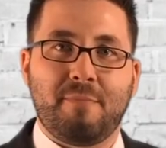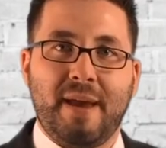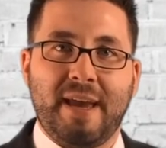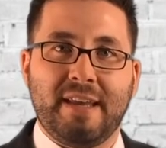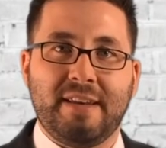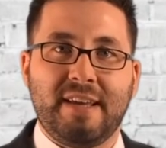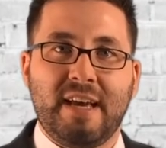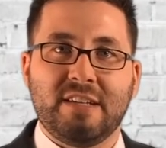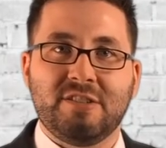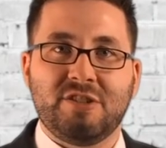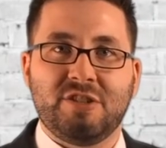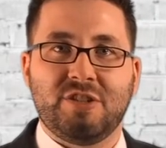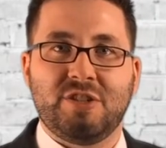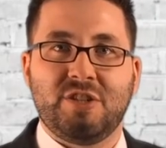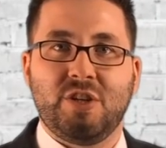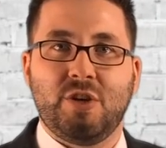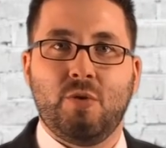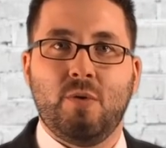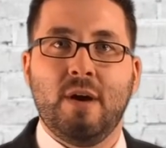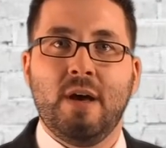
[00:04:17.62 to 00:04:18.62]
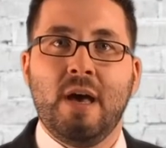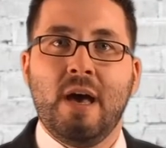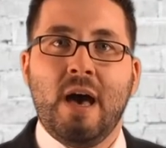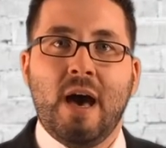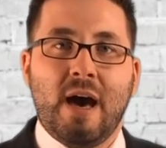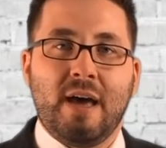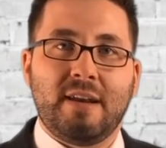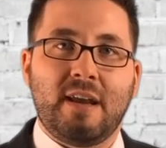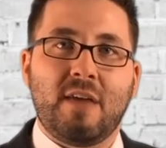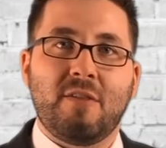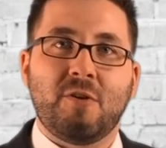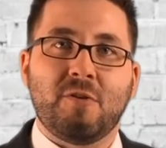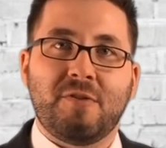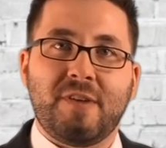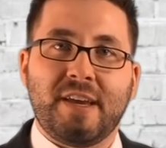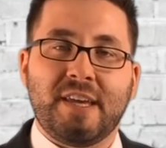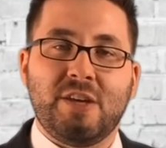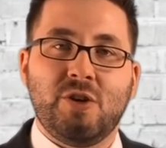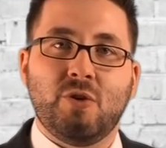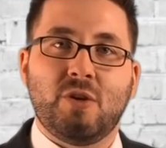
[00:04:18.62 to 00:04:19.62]
to pay attention to. Another
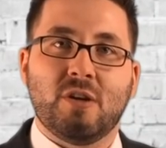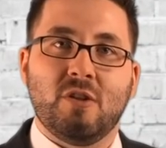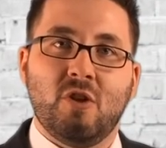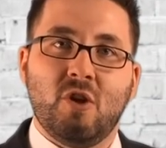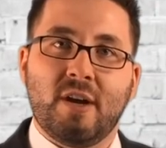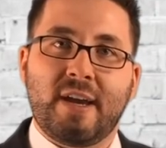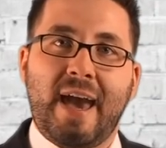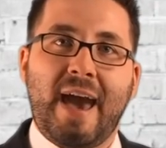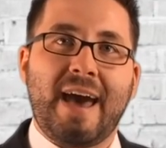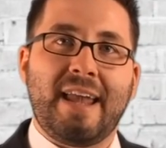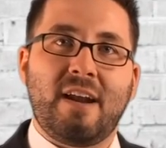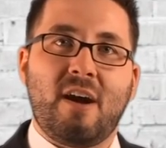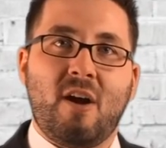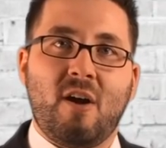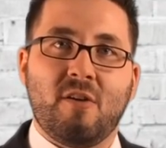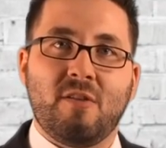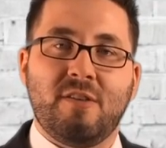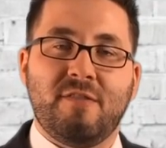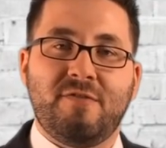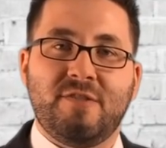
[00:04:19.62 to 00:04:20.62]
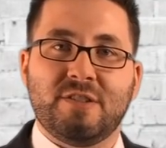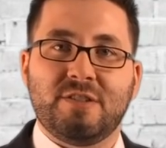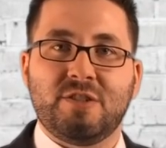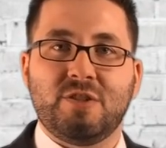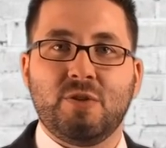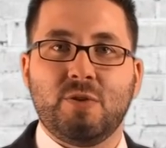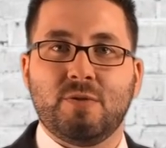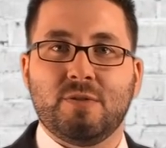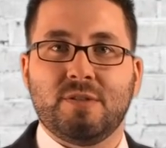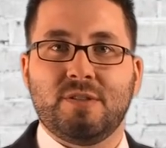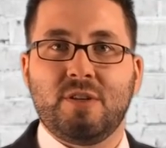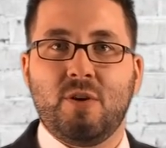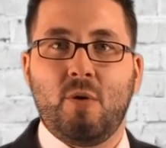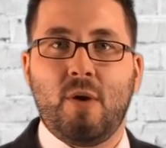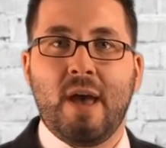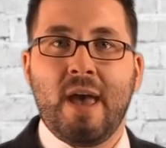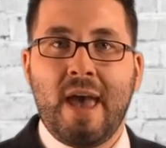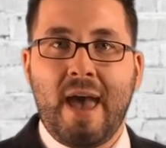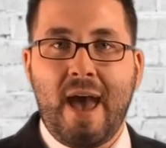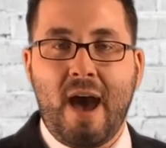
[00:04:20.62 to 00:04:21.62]
thing you can look at are the festoons.
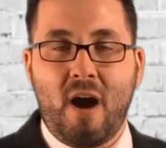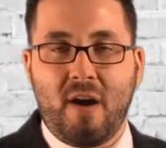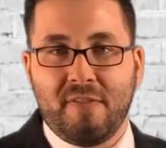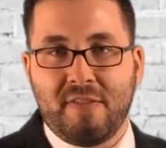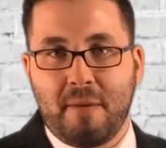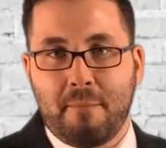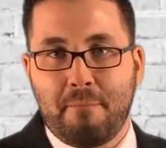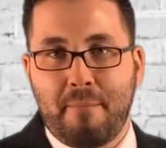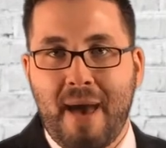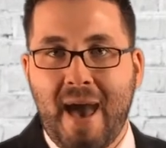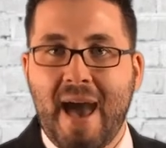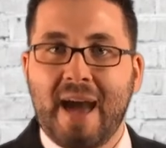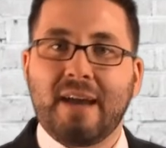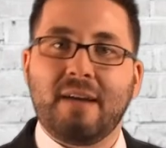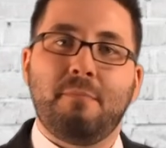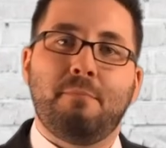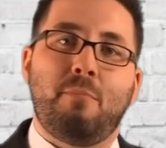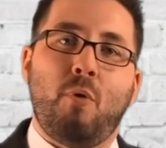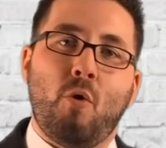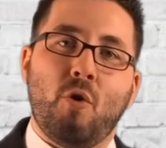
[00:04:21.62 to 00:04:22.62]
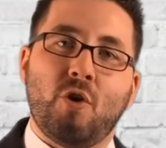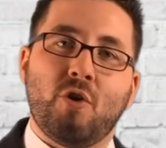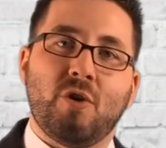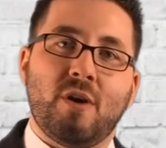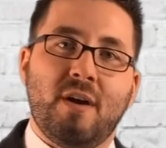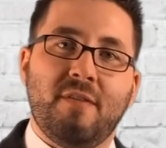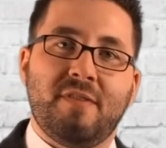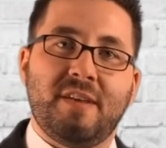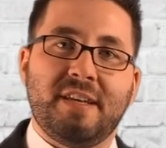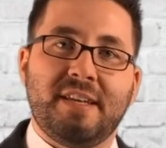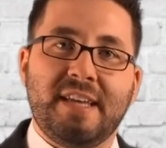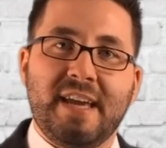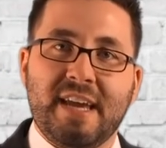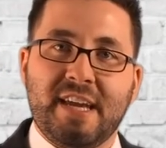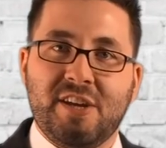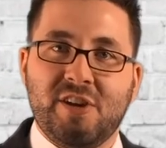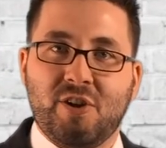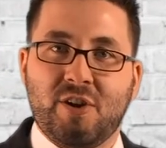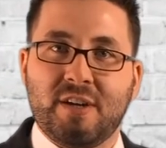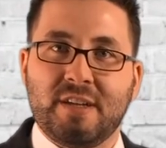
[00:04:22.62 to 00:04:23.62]
So on the back border of the
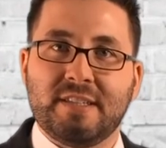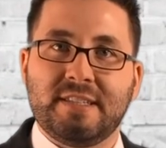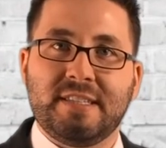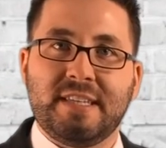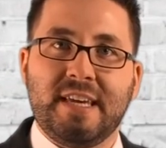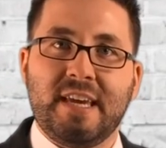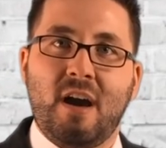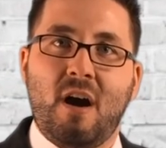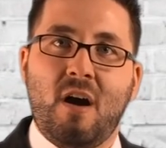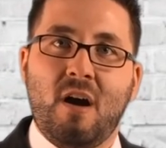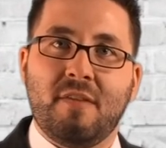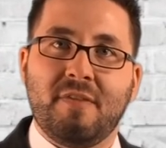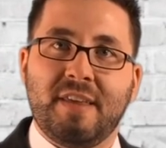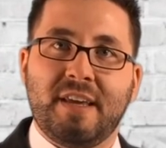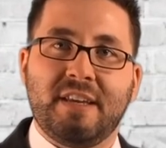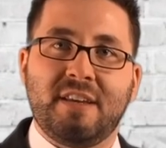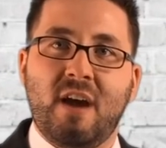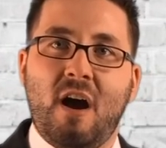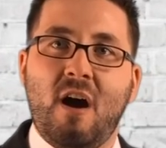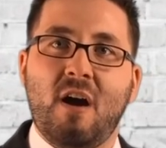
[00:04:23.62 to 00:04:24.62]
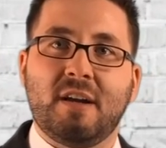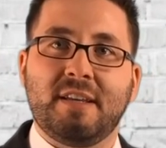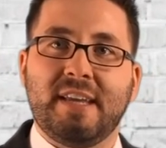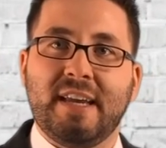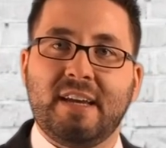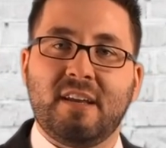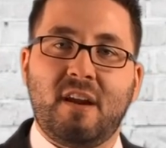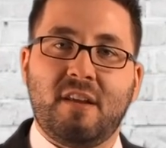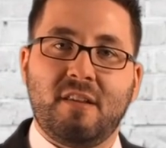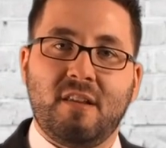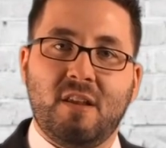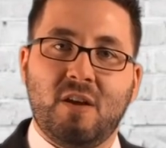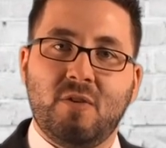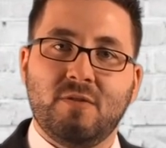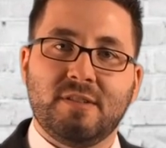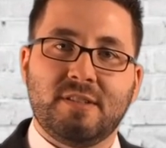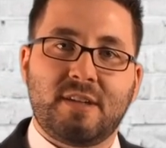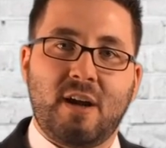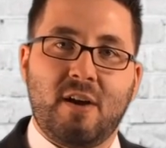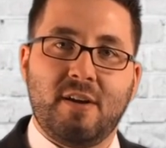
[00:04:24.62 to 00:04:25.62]
tick, you're going to see on the dog tick and on the
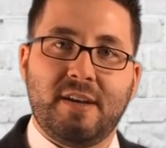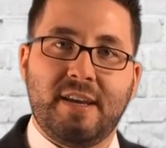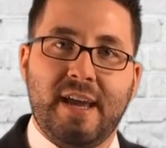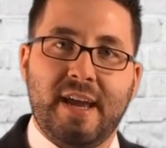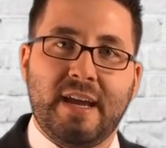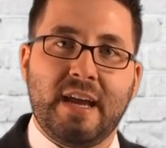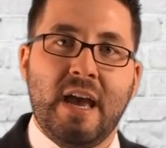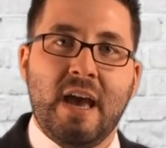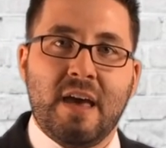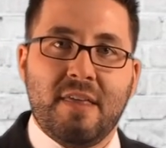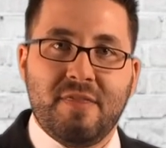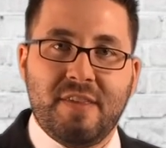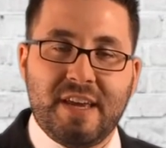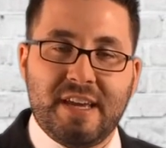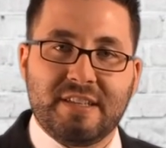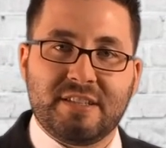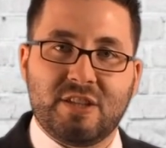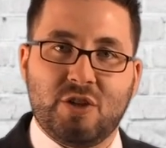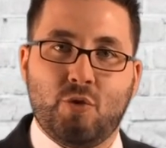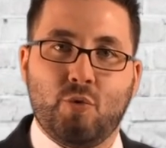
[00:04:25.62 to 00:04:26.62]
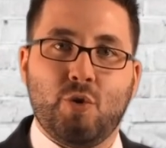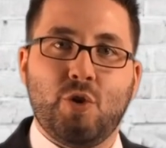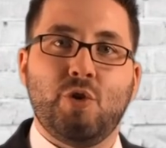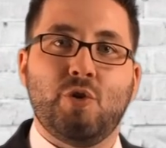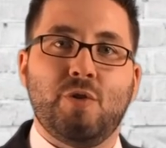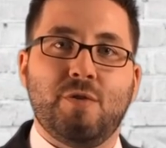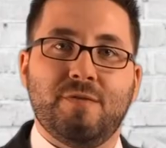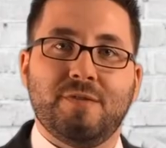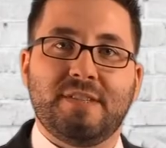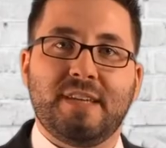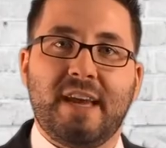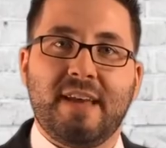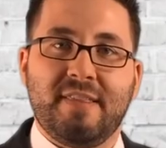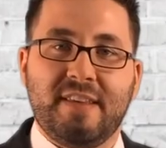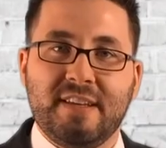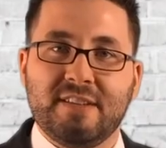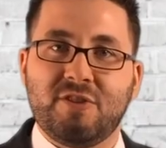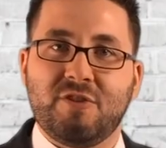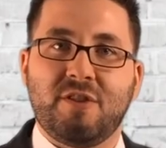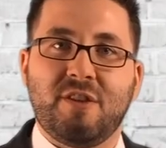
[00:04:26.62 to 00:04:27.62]
Lone Star tick these grooves, and
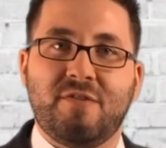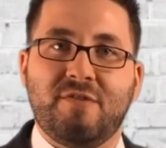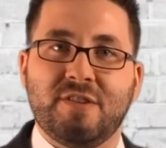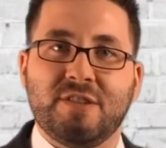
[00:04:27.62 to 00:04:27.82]
these are the